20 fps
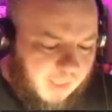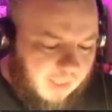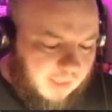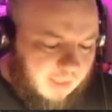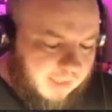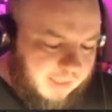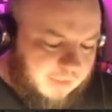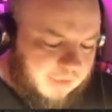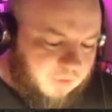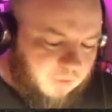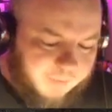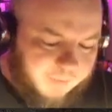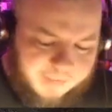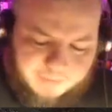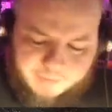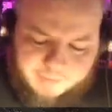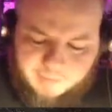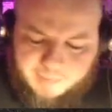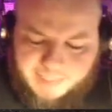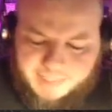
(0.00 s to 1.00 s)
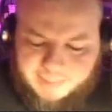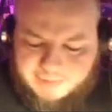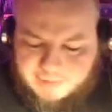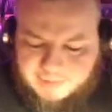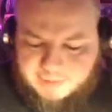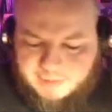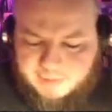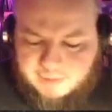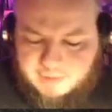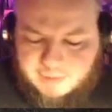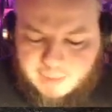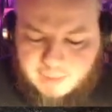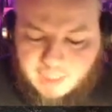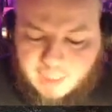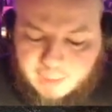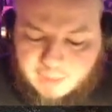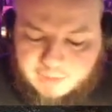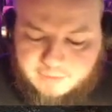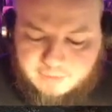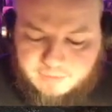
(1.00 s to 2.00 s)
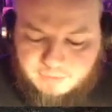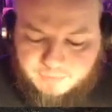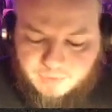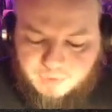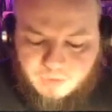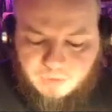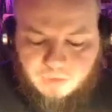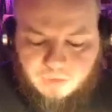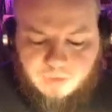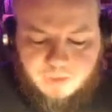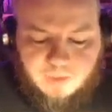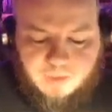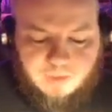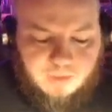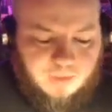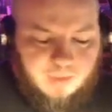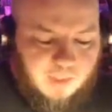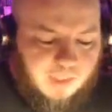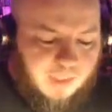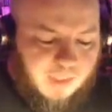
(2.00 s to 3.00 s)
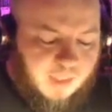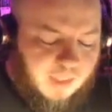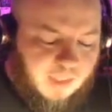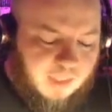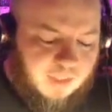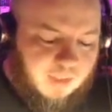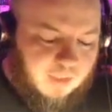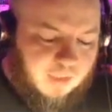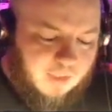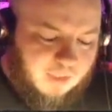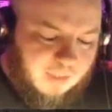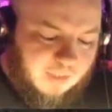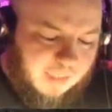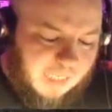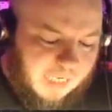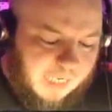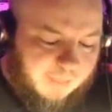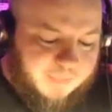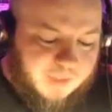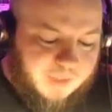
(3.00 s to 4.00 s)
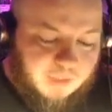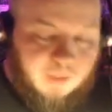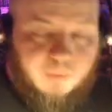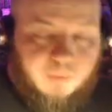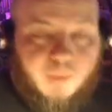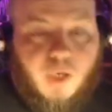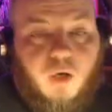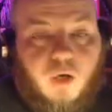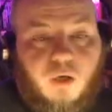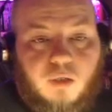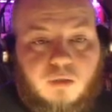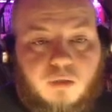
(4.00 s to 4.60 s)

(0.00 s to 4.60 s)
Let's talk about some of the bad sides. Other than, of course, the absolute pong.